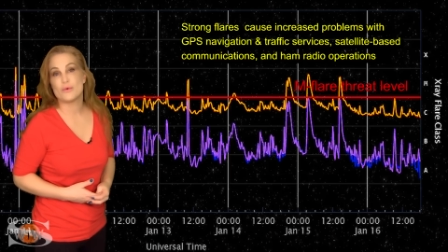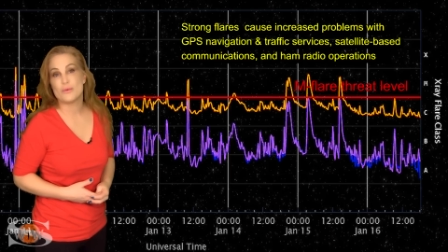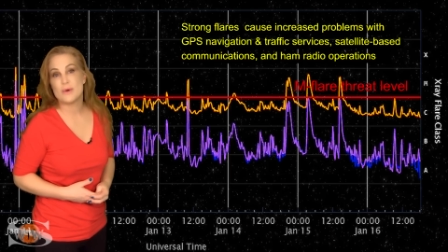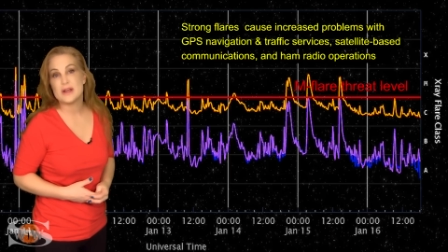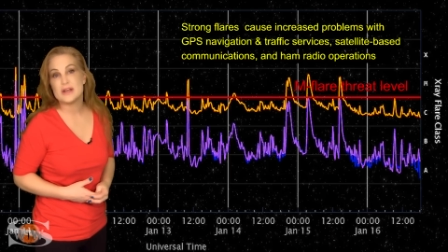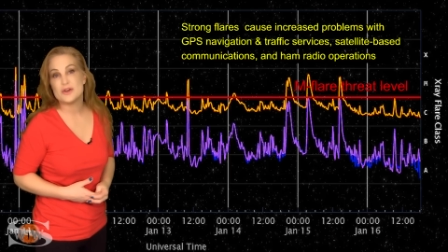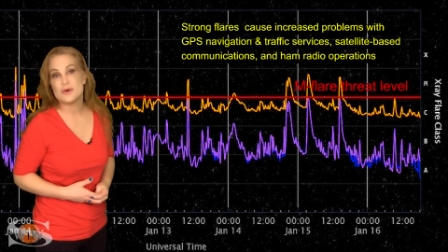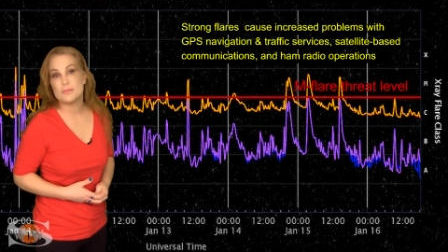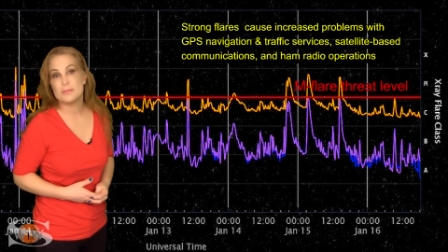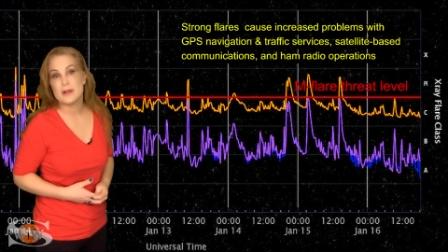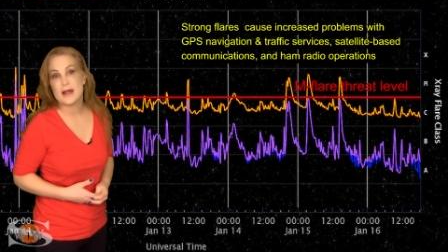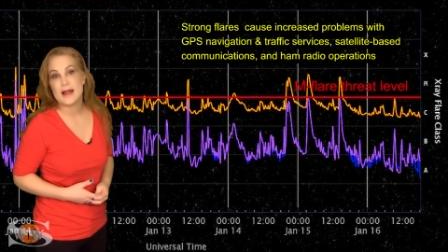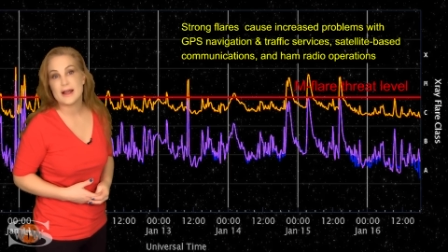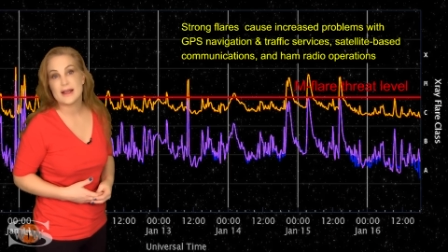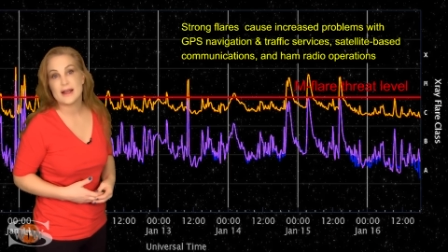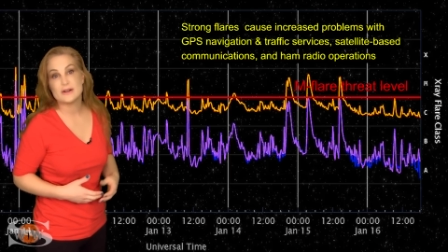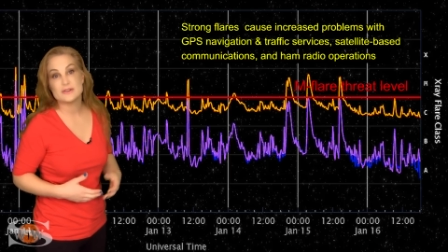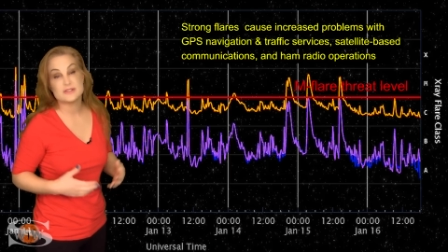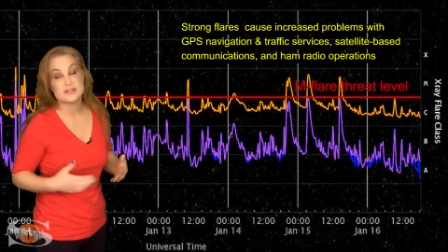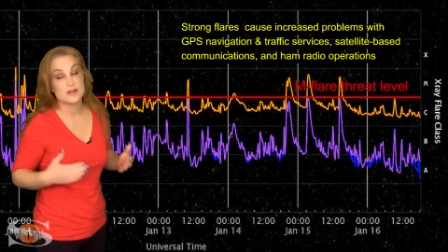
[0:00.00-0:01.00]
radio
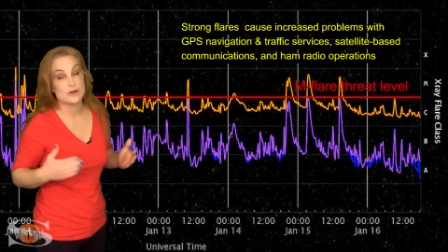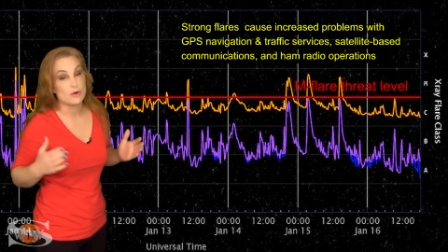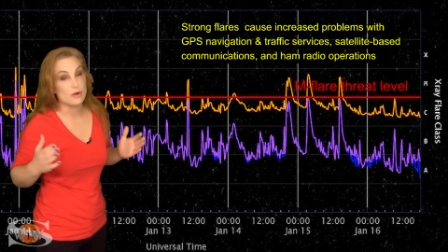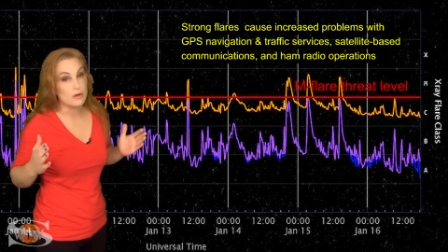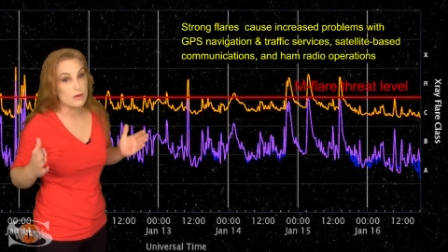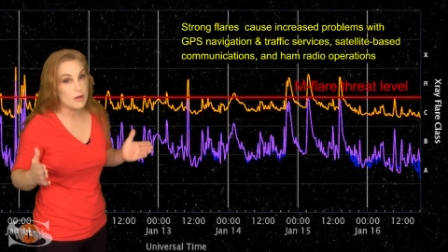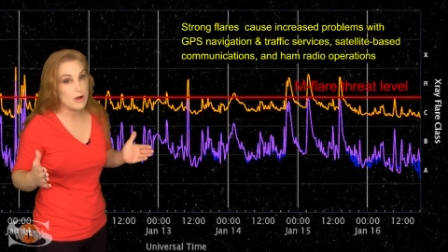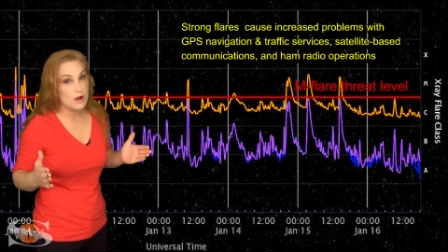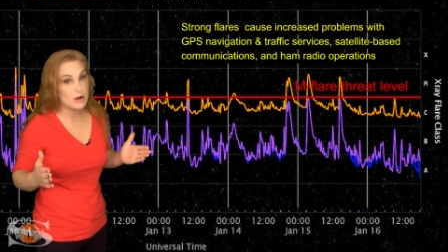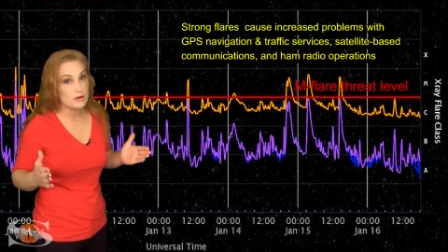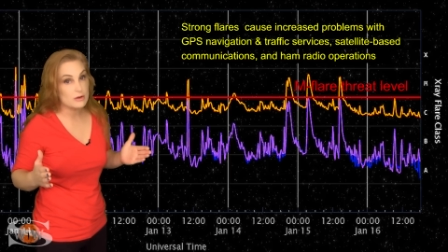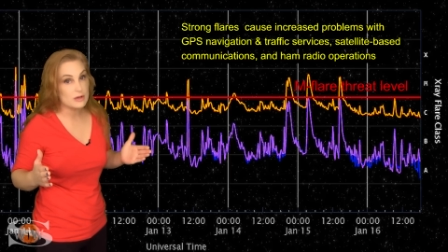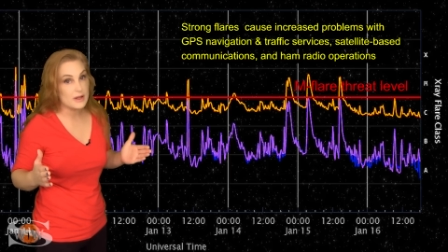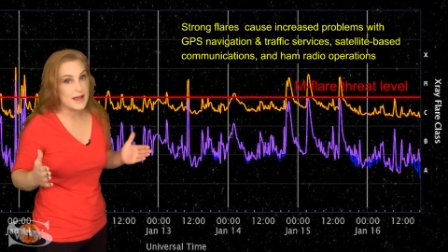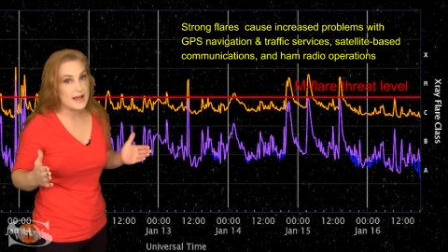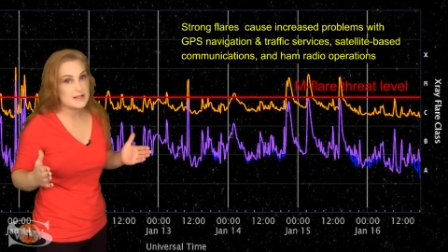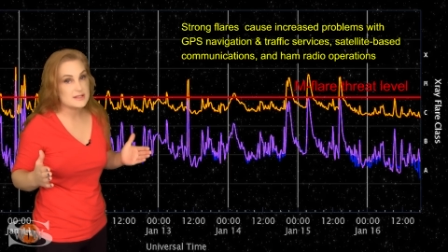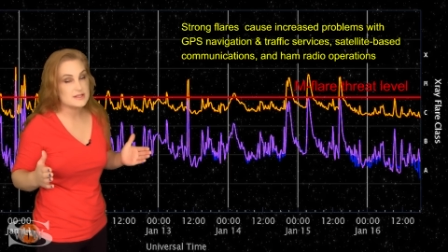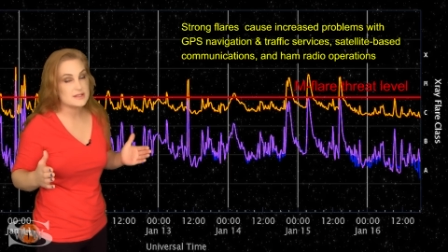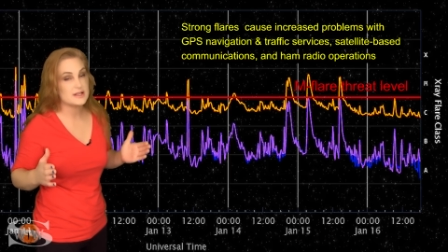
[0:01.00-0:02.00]
blackouts that are longer
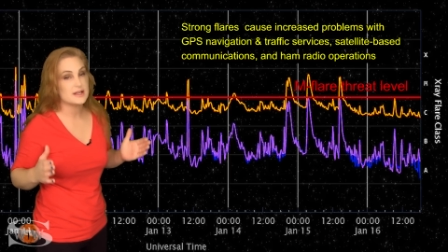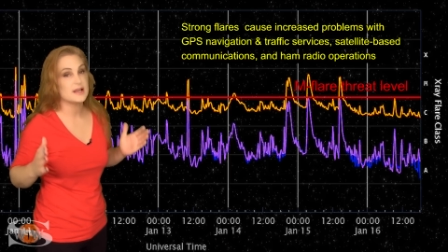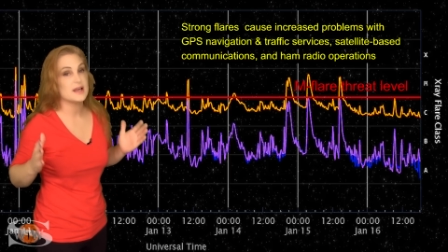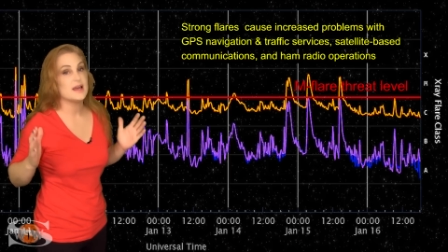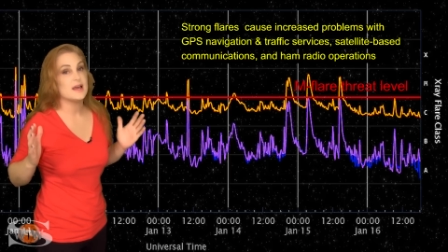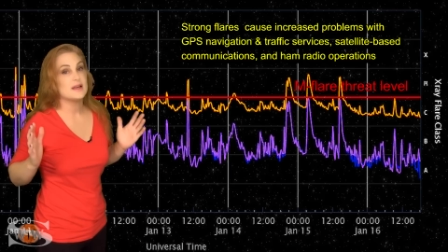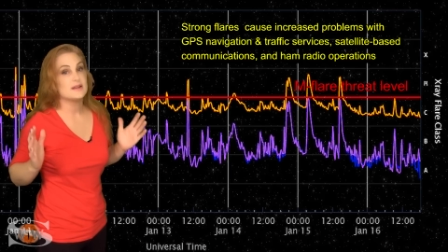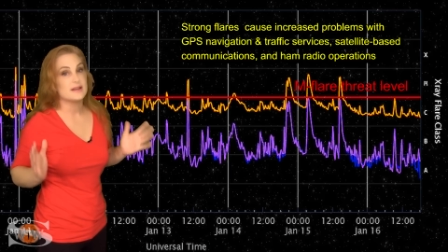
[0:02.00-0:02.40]
lasting